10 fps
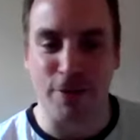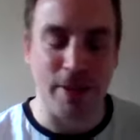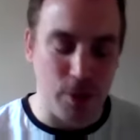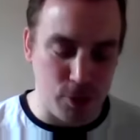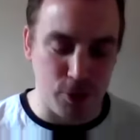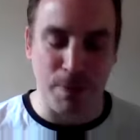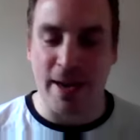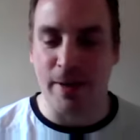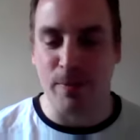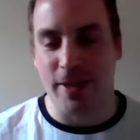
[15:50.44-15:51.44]
to be neutral
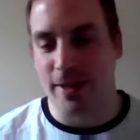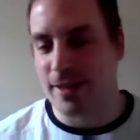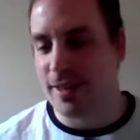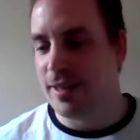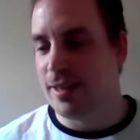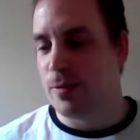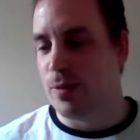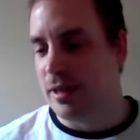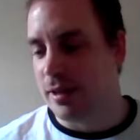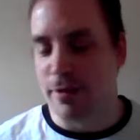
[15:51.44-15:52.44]
spine when you're
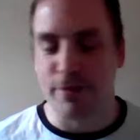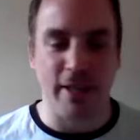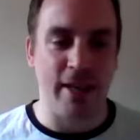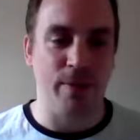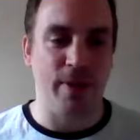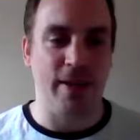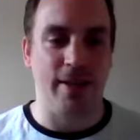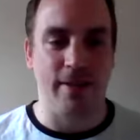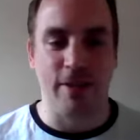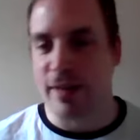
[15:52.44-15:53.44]
lifting, when
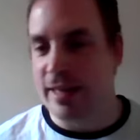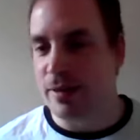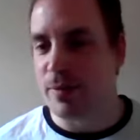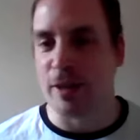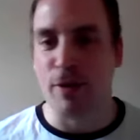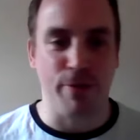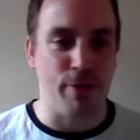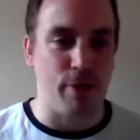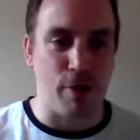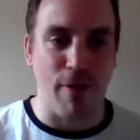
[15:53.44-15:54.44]
you're eating, when you're going
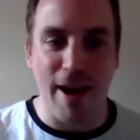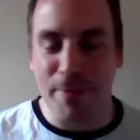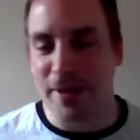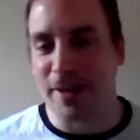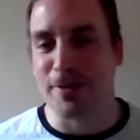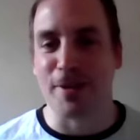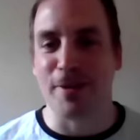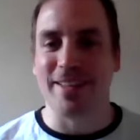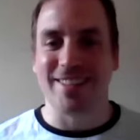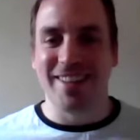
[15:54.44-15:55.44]
for a crap, you know, so